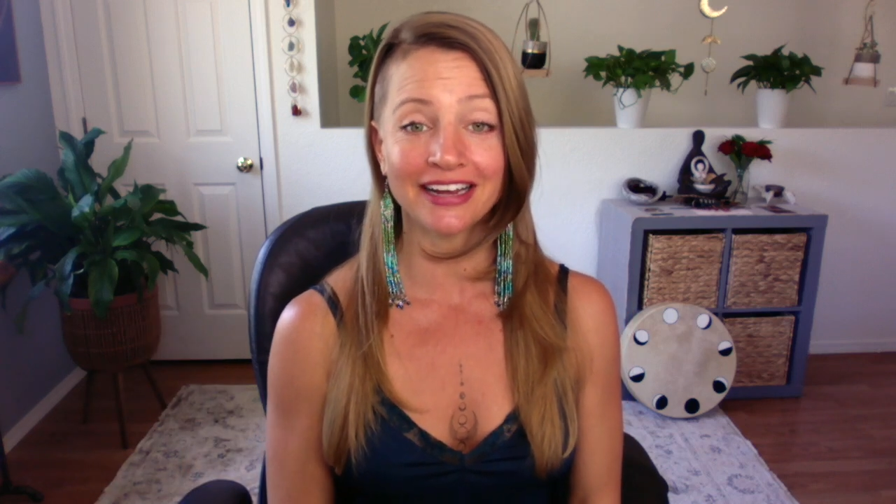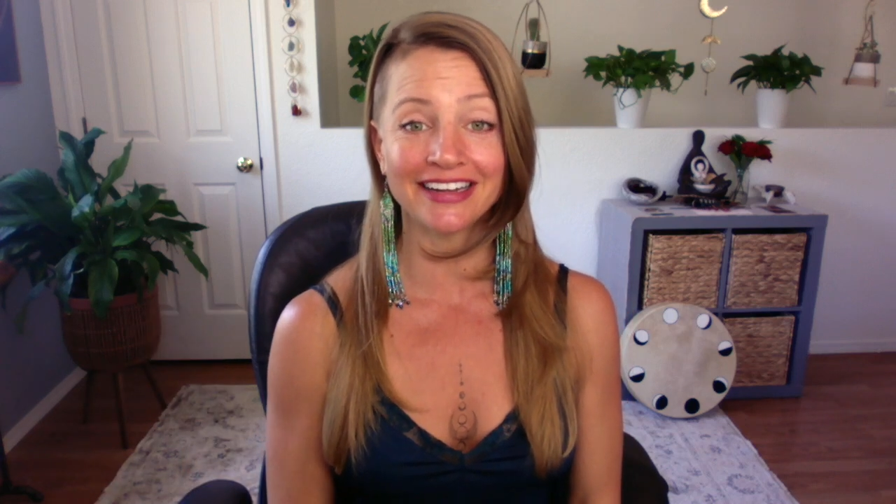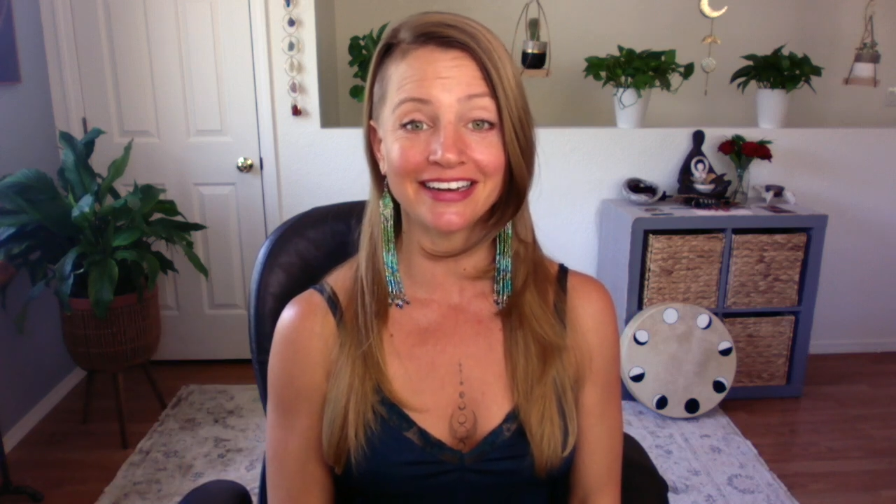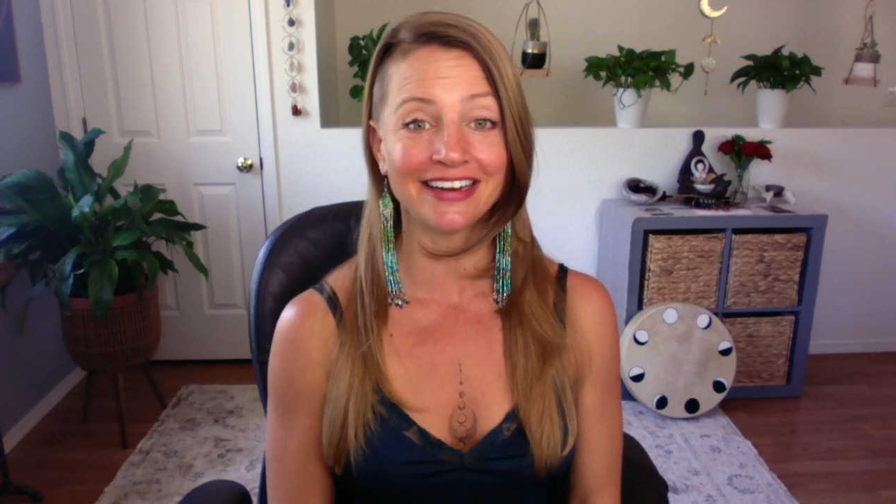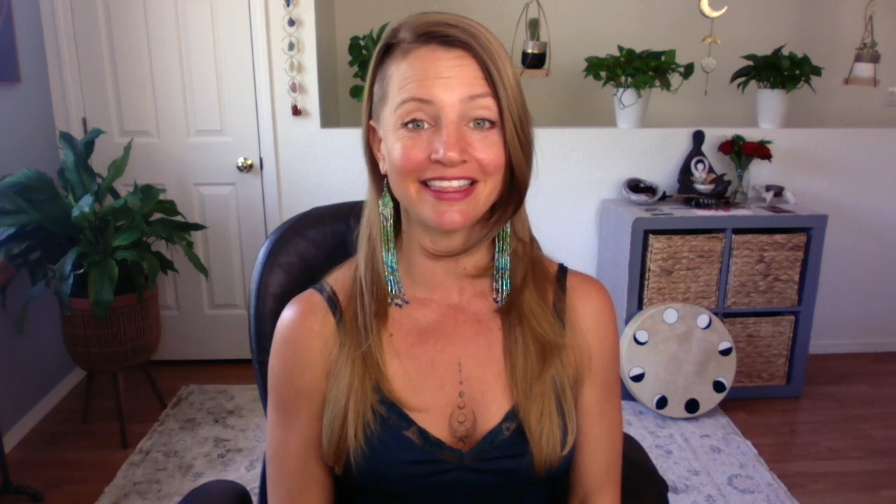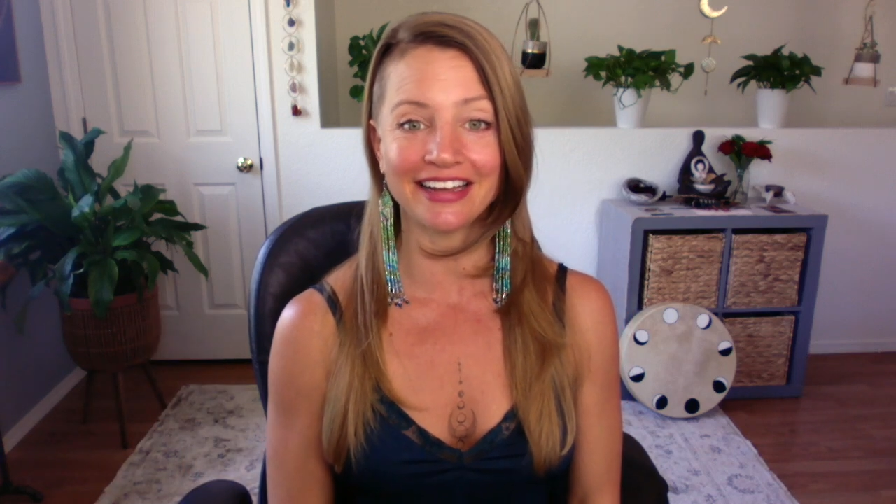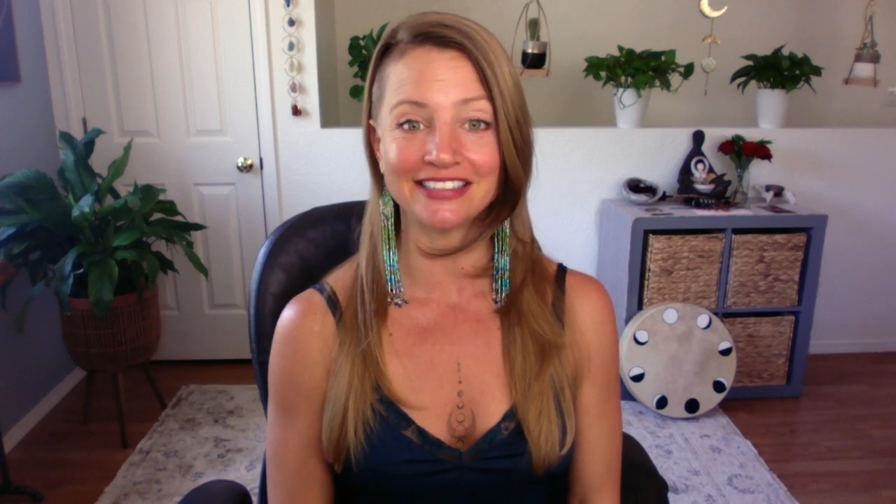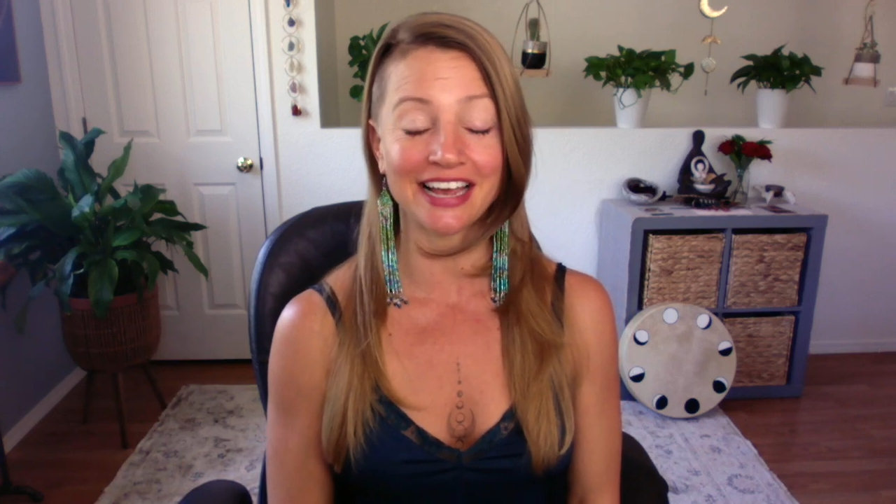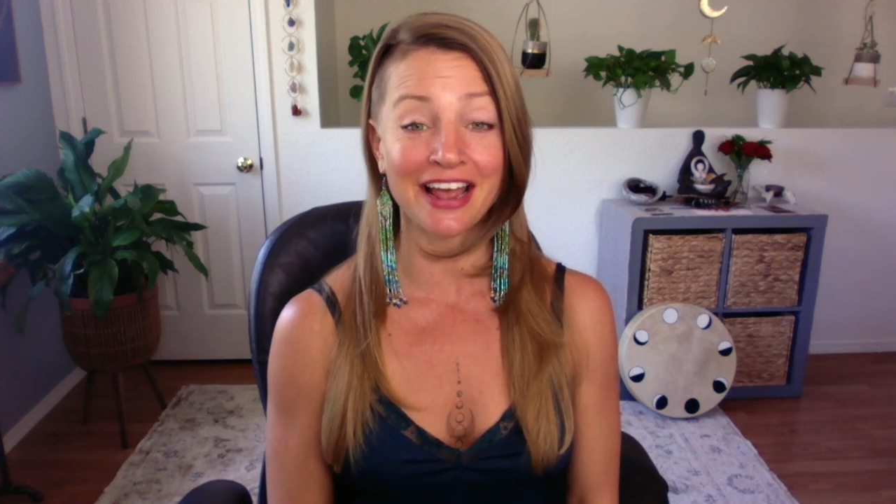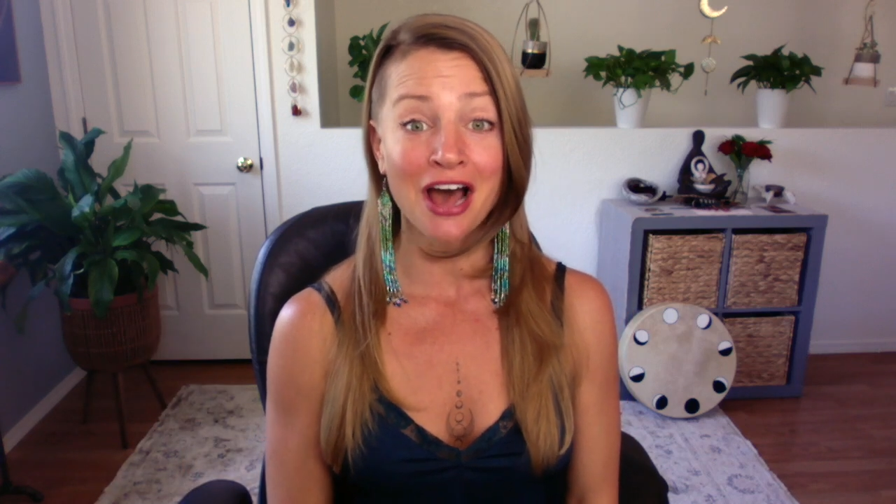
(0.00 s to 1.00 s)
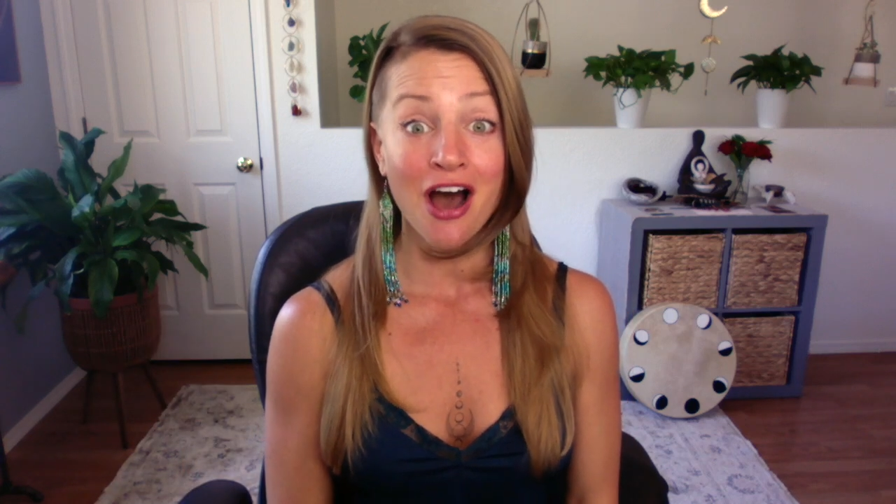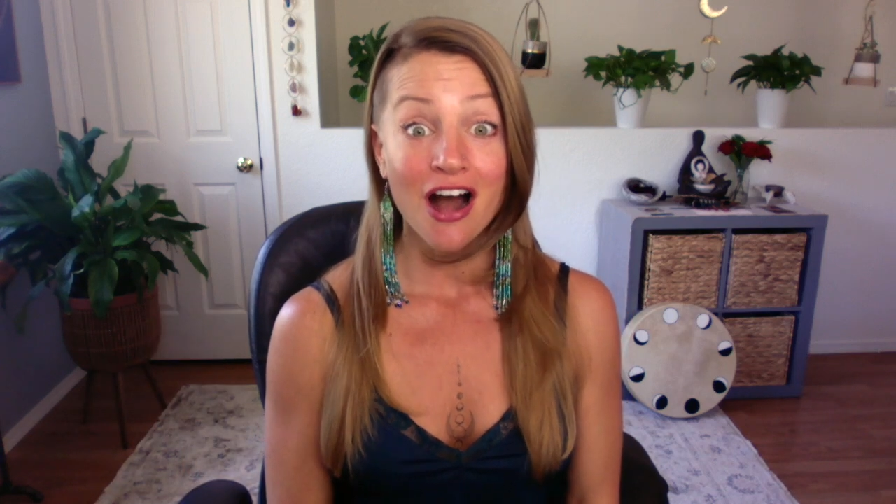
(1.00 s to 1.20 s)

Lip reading: And they say,